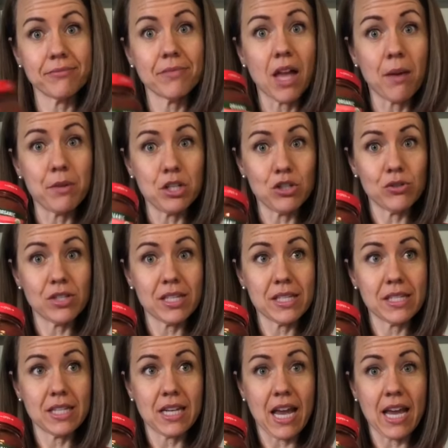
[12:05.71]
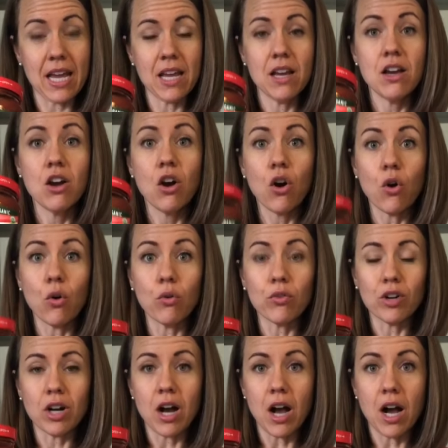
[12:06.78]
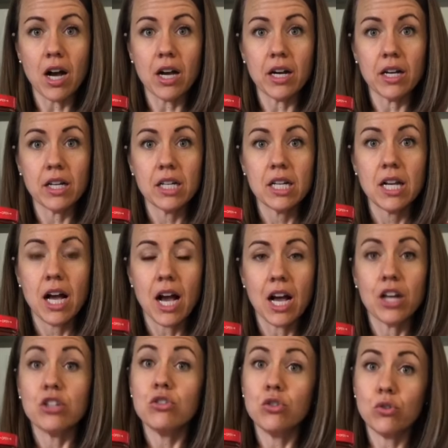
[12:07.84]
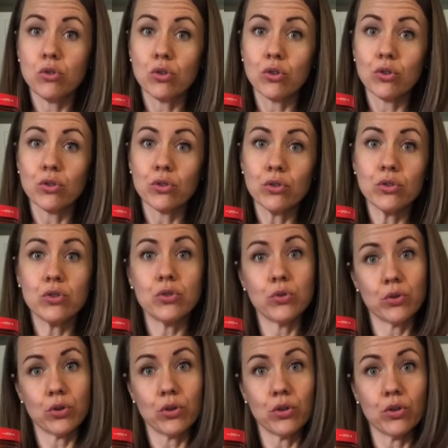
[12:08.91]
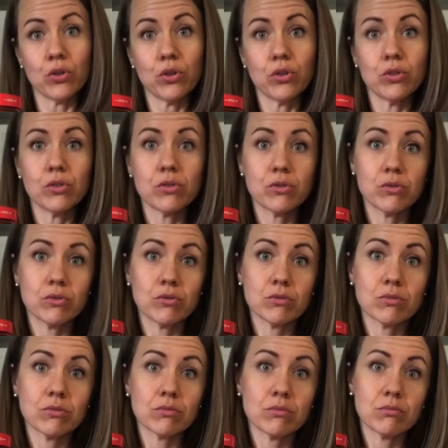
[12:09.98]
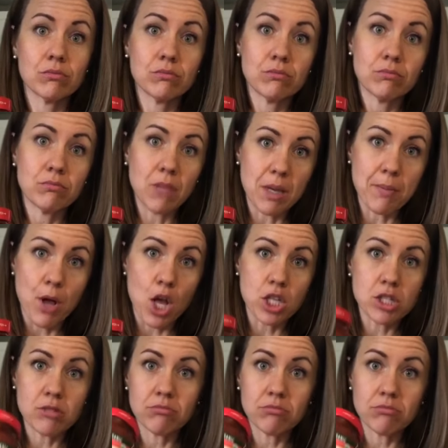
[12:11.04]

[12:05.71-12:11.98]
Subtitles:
I'm gonna use this tonight over our zoodle meatballs.